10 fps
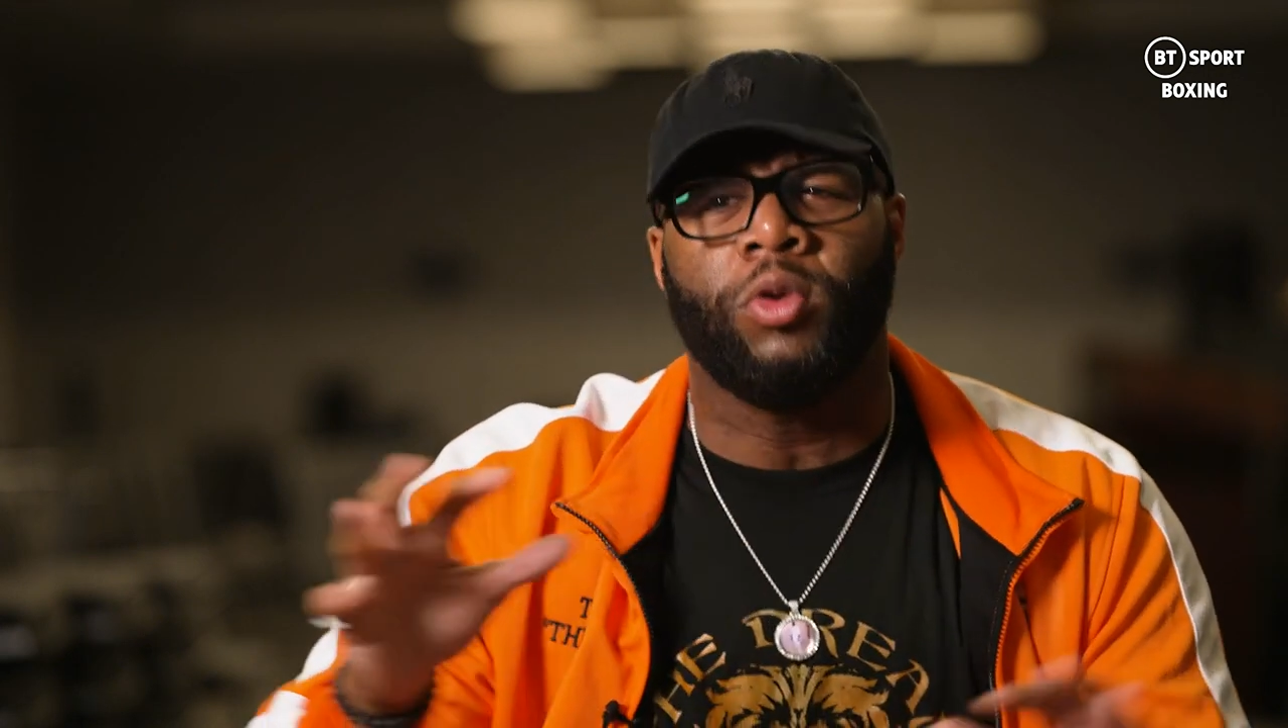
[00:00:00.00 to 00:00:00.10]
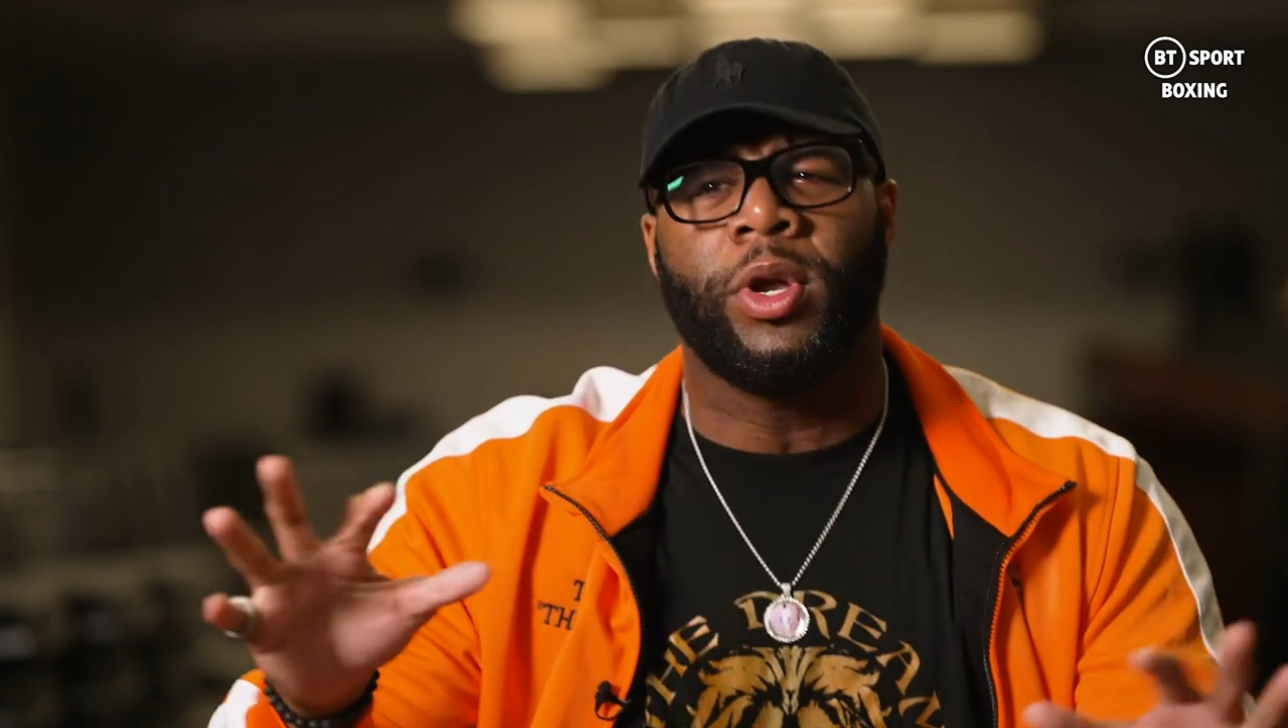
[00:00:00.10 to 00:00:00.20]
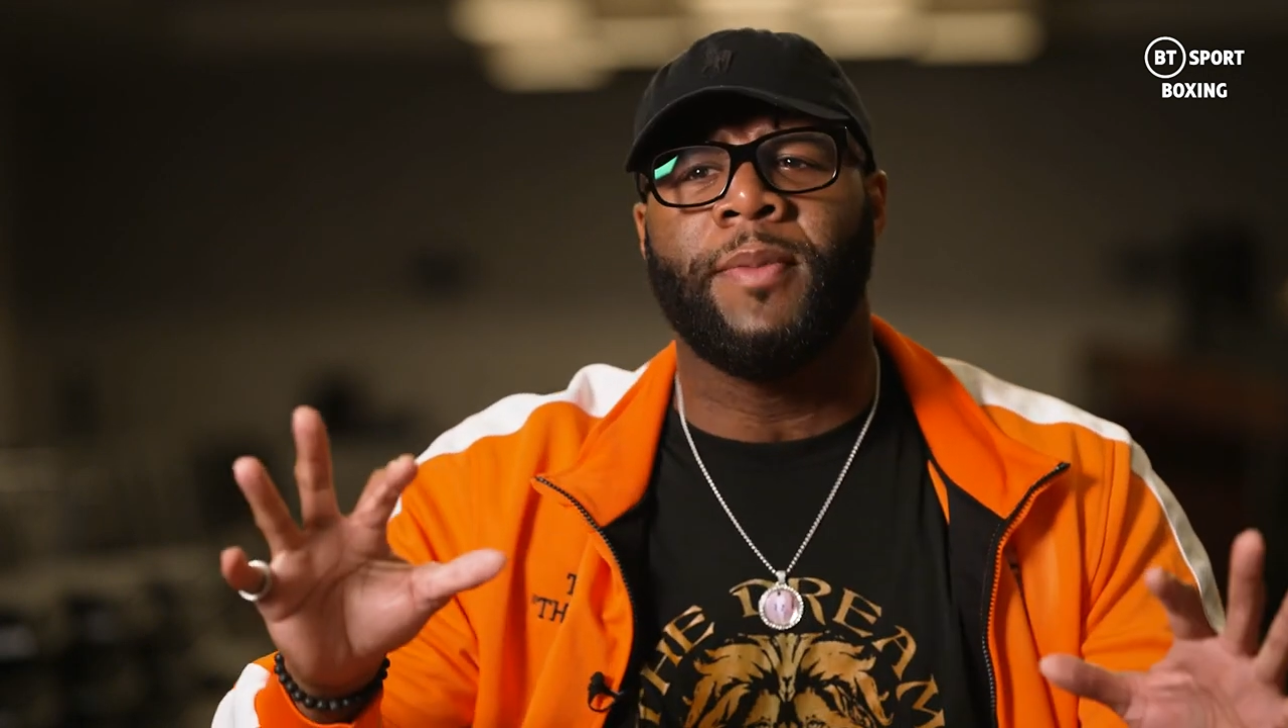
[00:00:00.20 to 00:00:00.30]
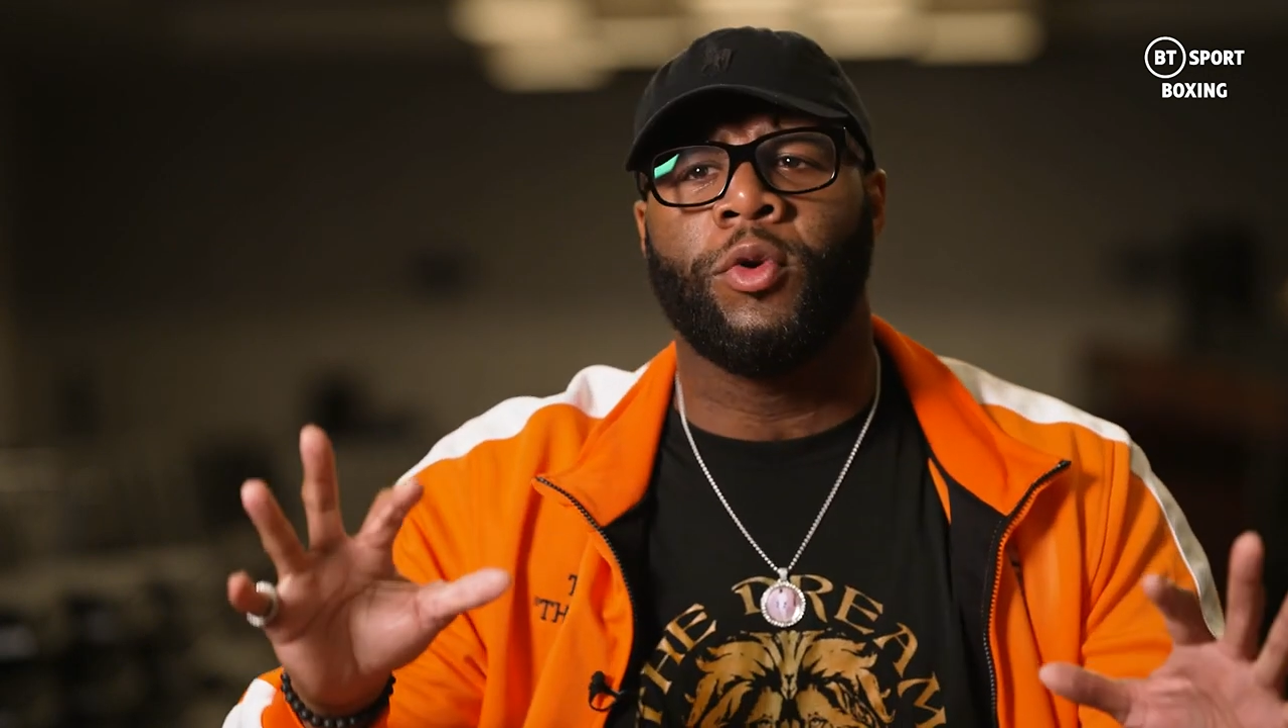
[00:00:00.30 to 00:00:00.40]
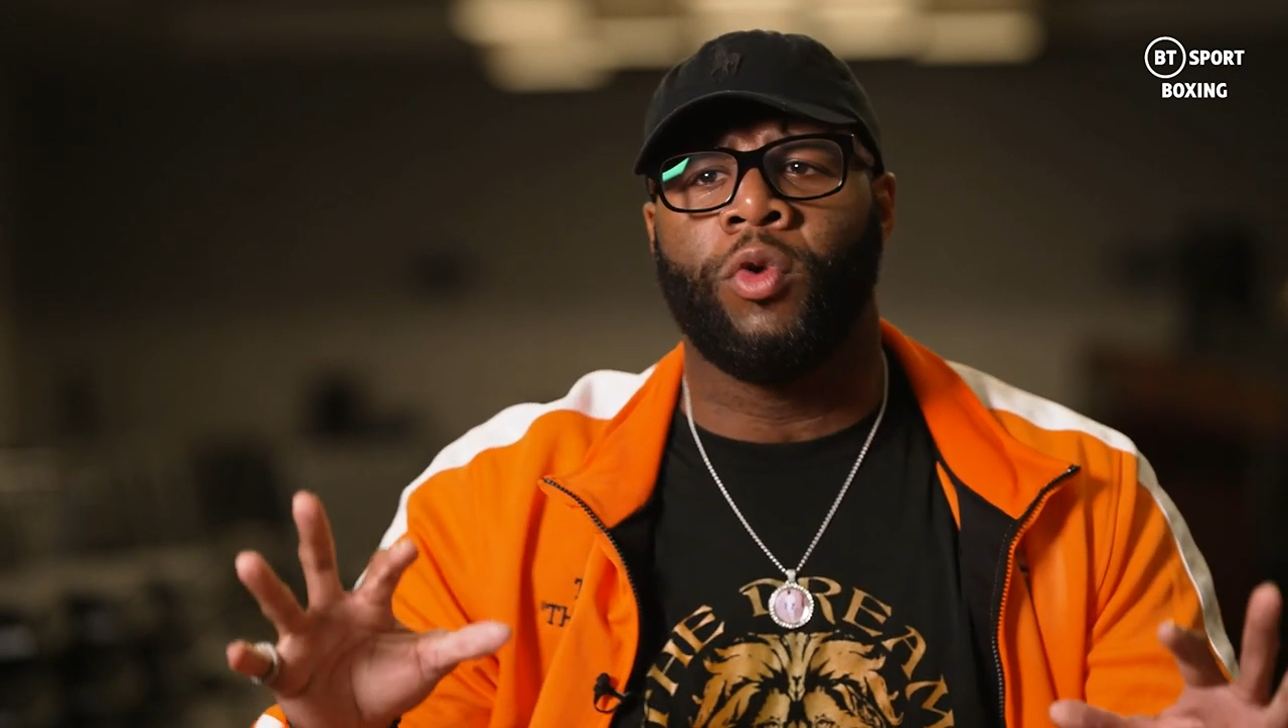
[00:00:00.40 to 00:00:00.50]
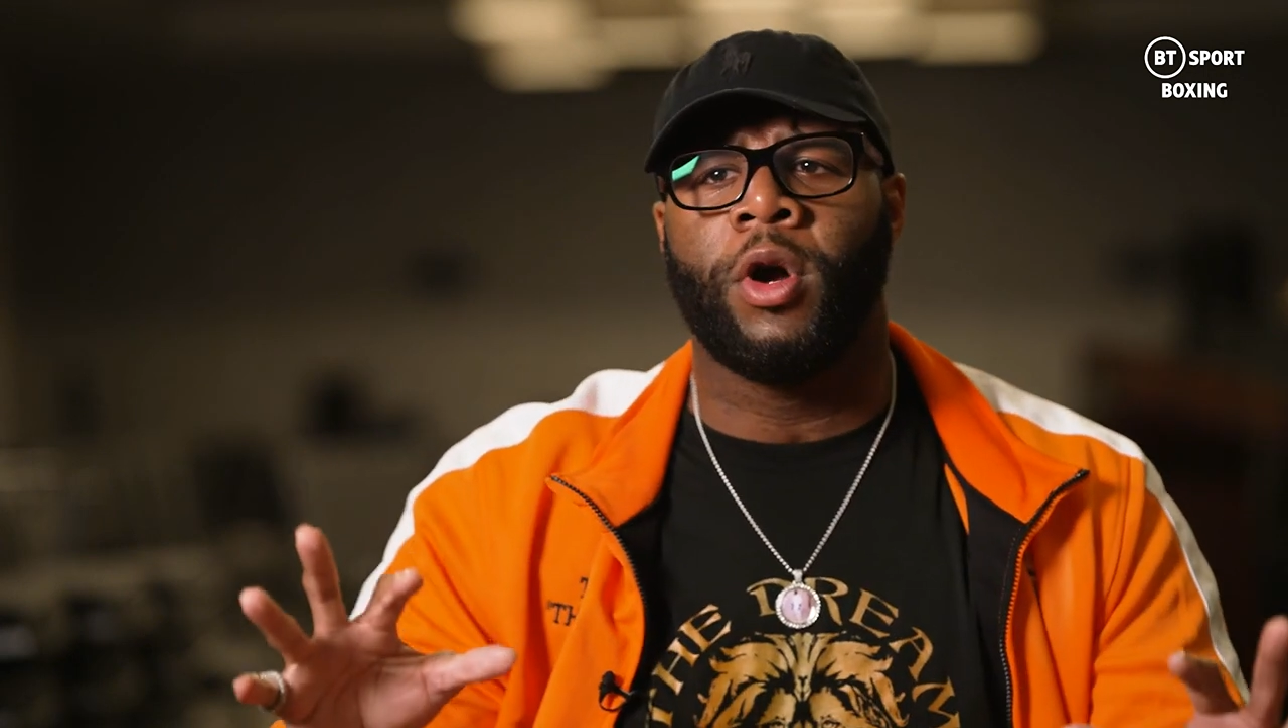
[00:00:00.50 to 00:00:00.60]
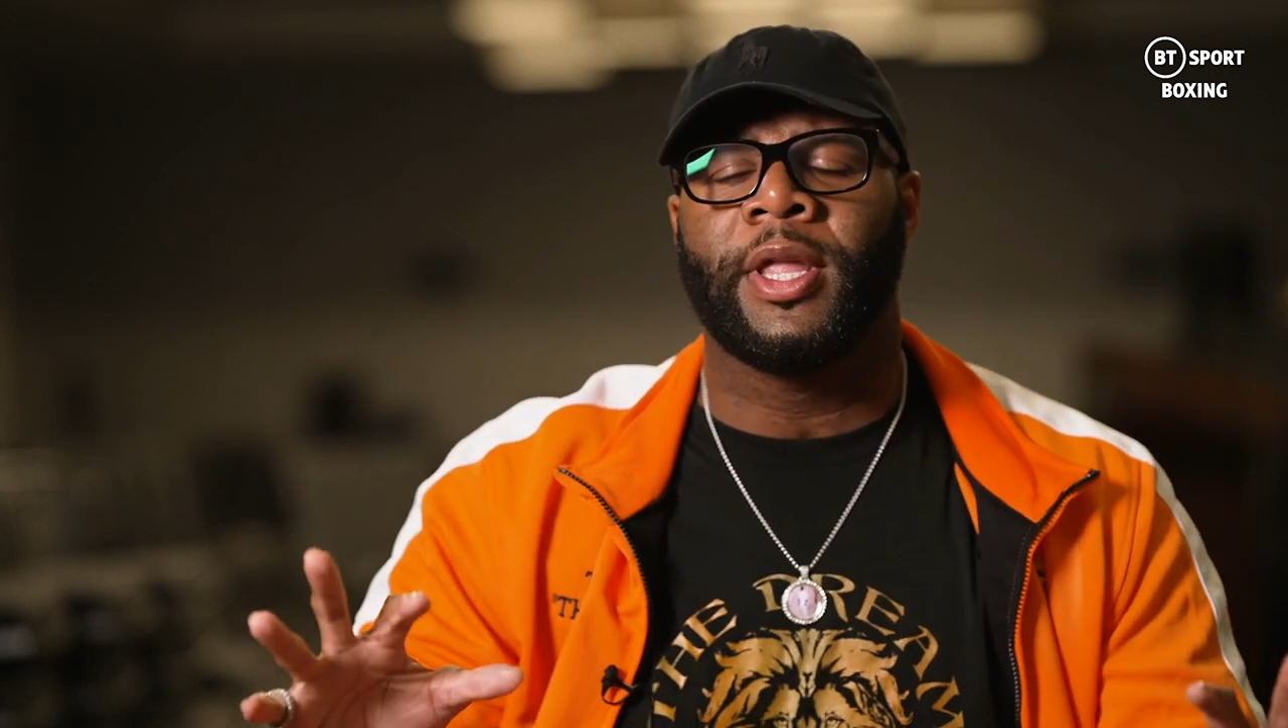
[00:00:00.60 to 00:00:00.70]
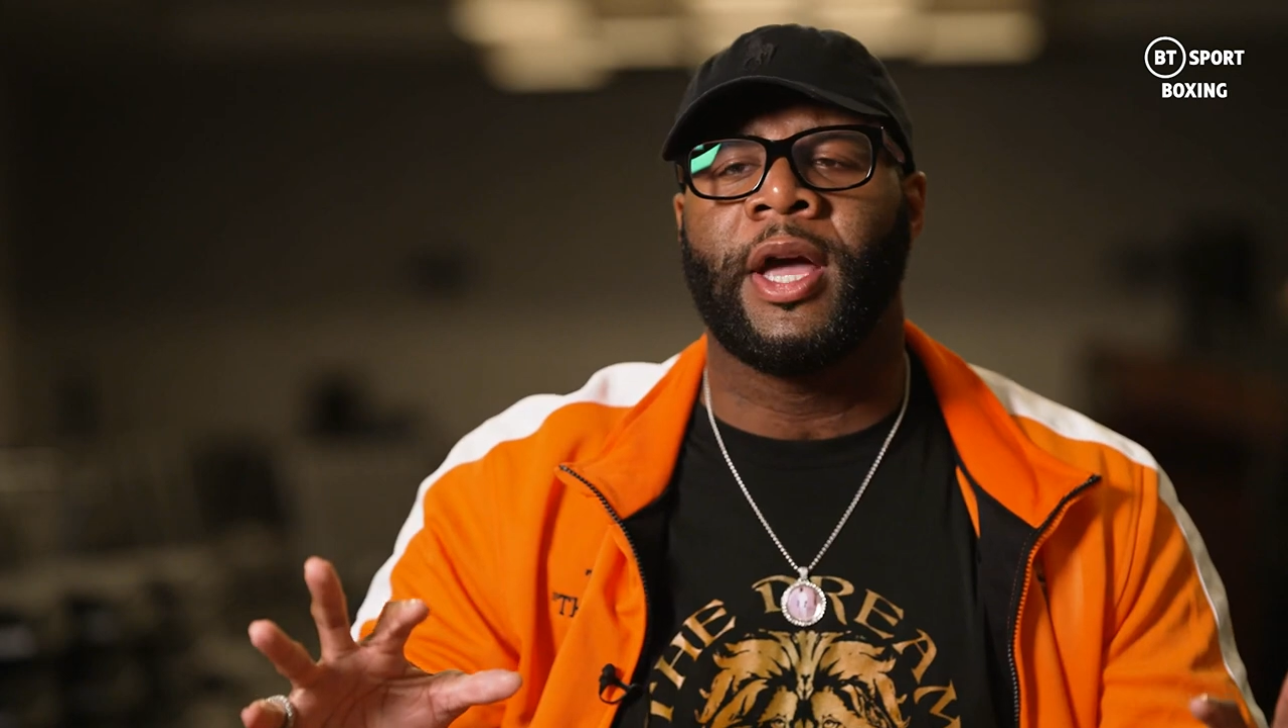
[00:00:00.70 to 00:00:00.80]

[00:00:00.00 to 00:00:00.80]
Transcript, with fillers: no, don't get me wrong